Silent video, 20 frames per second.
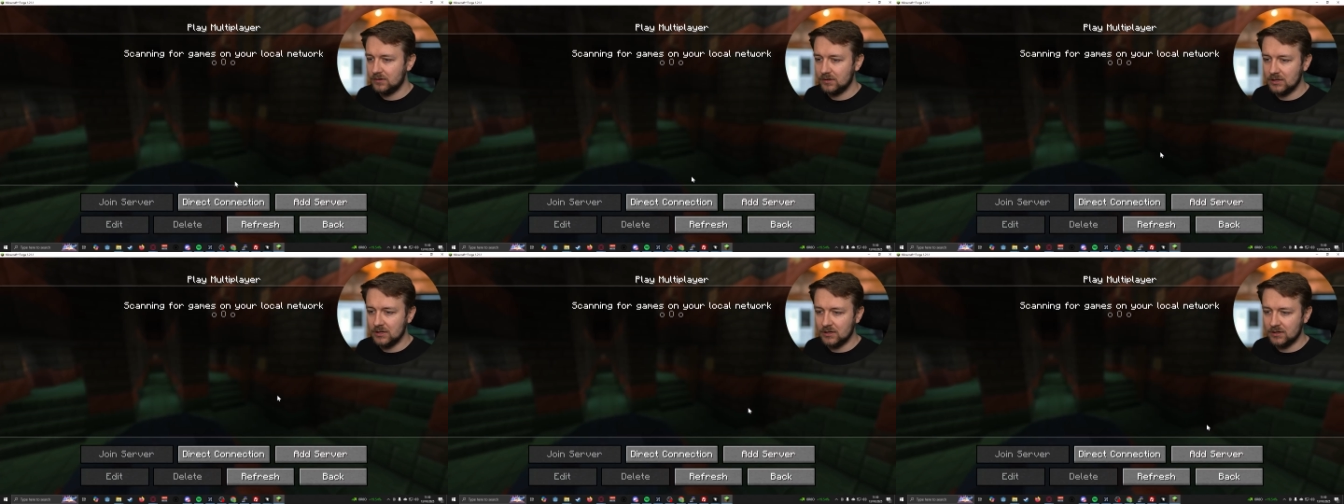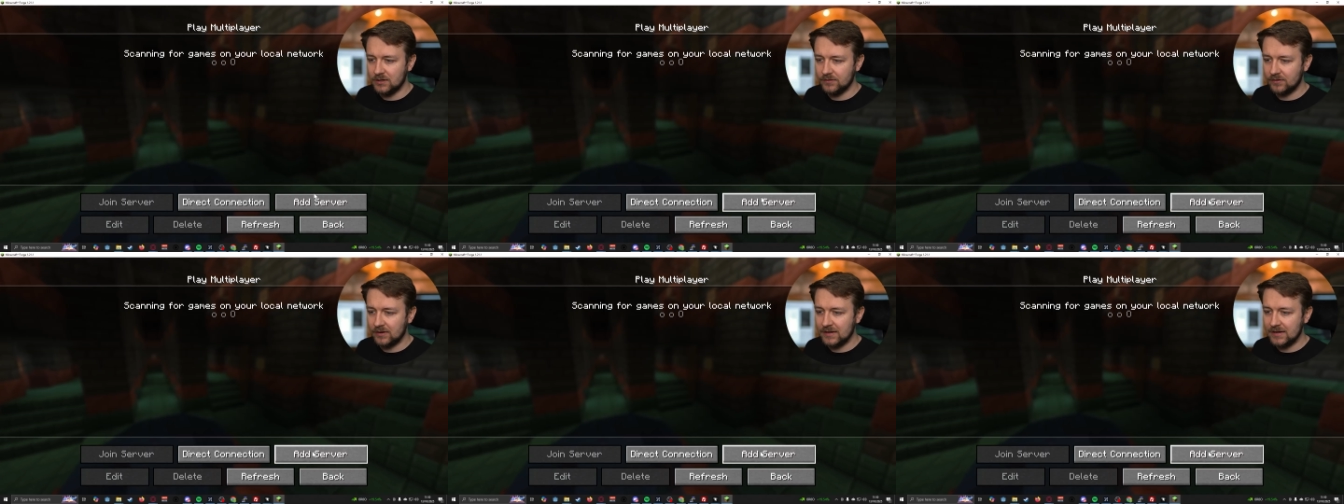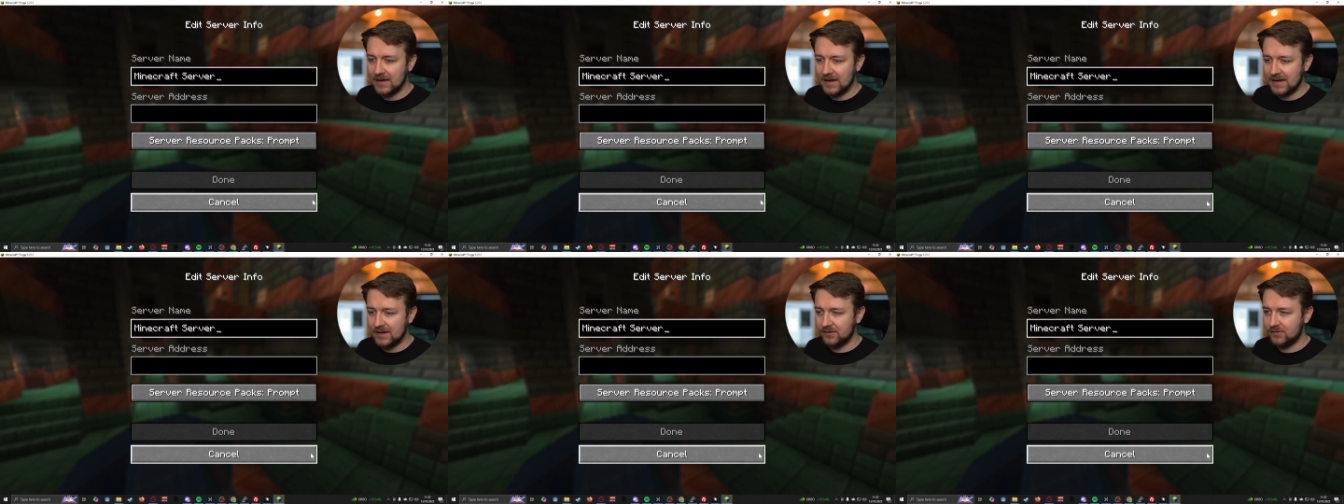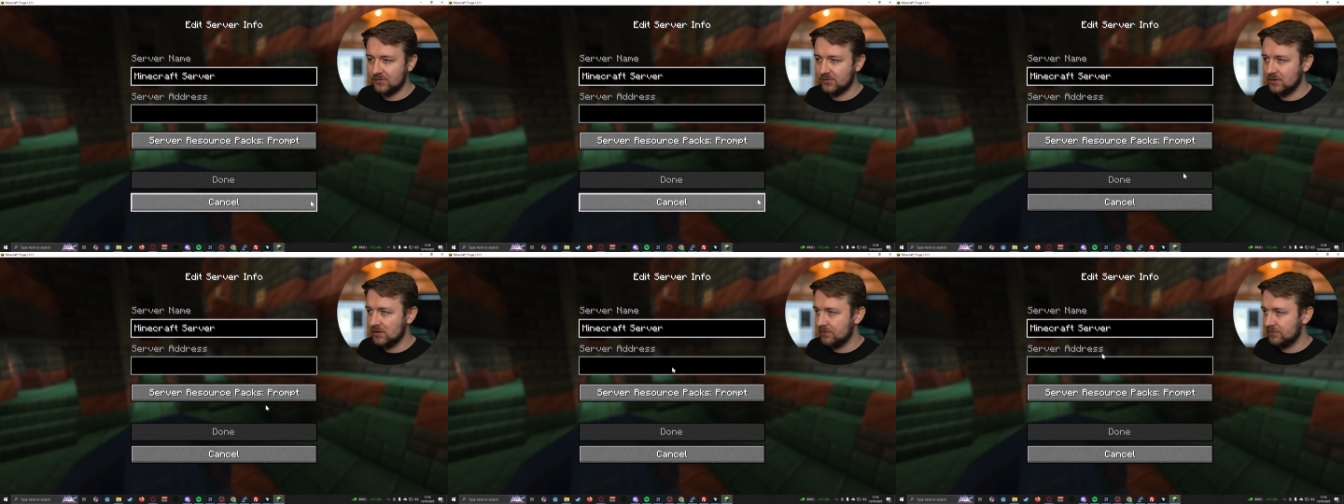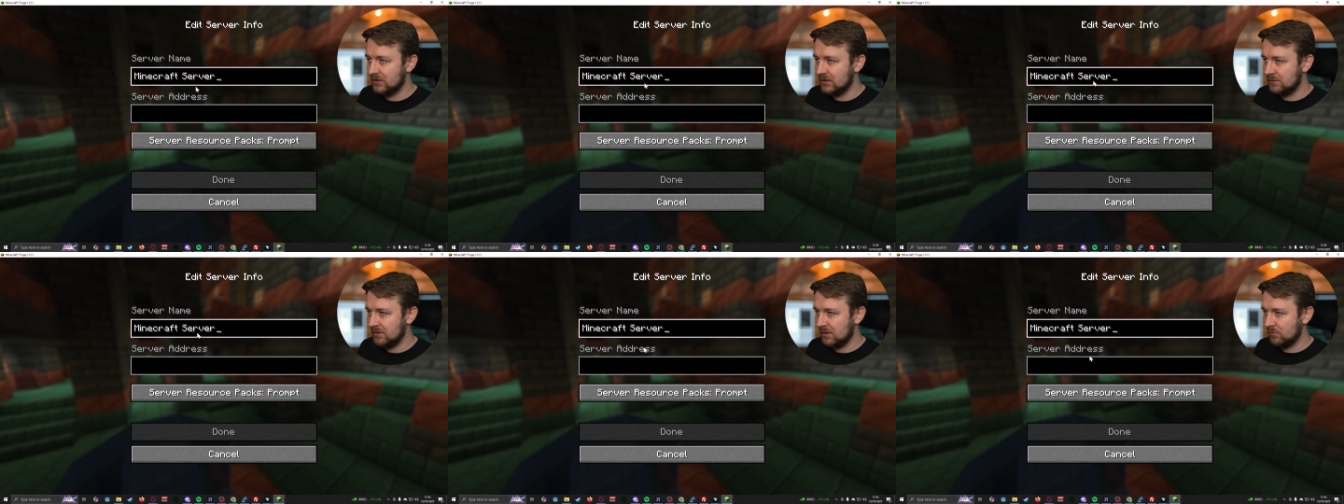Uh, if I add
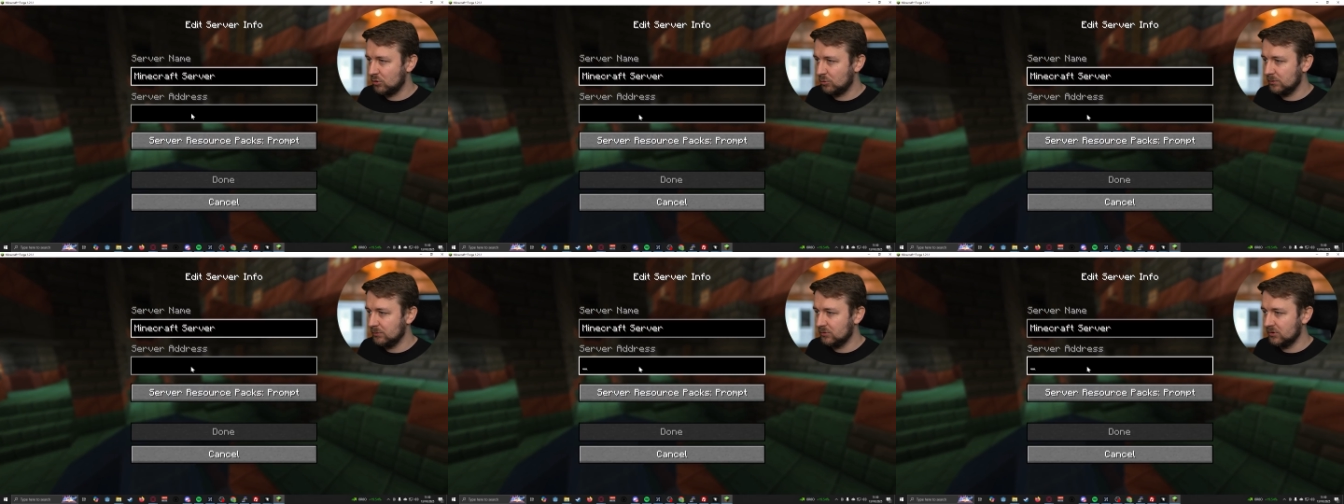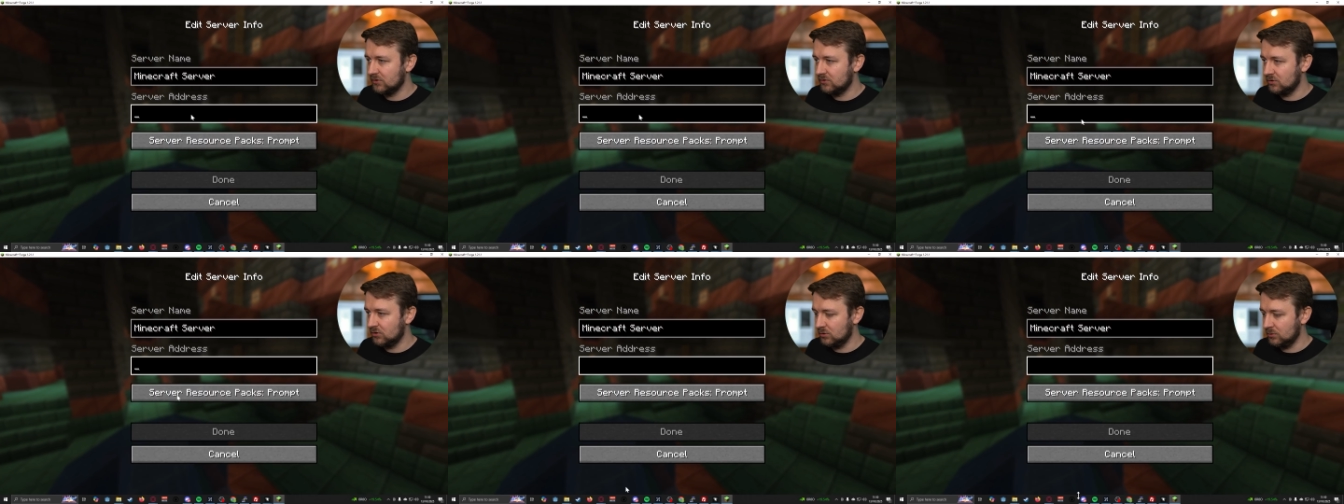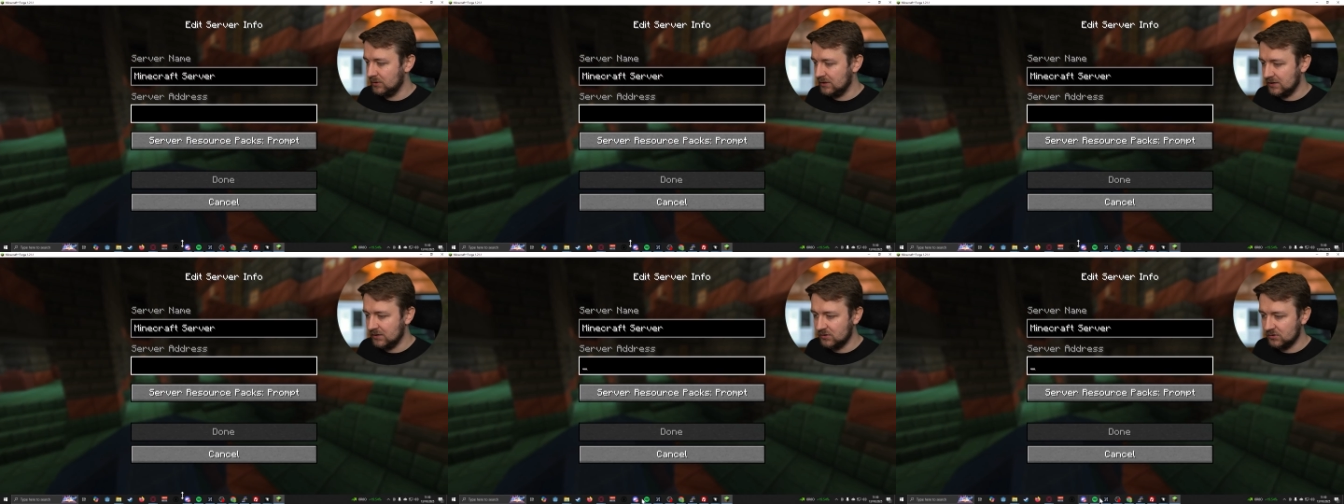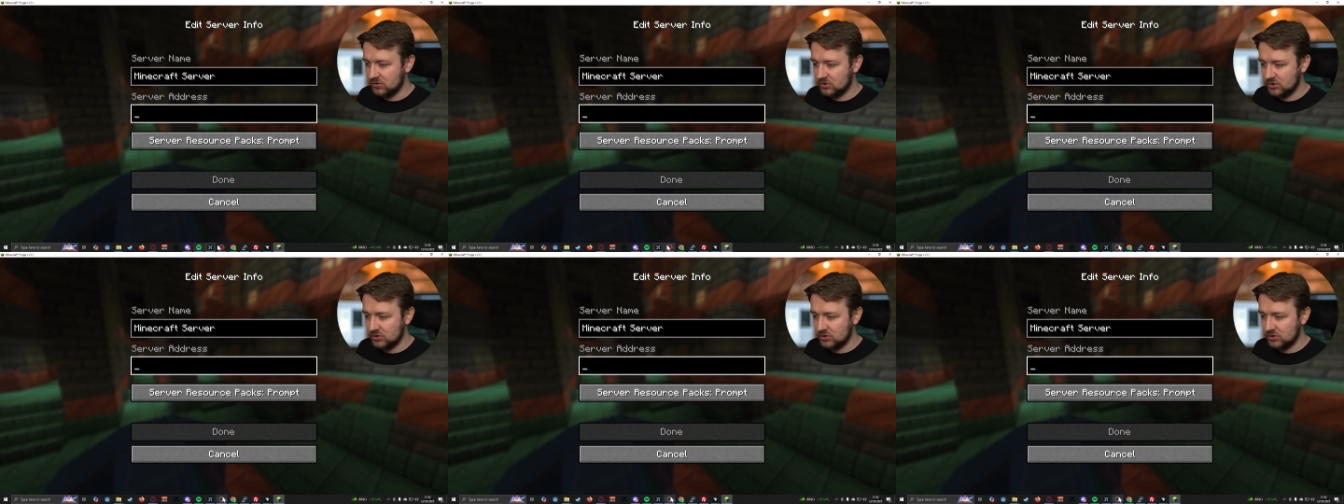server, and what we want to do is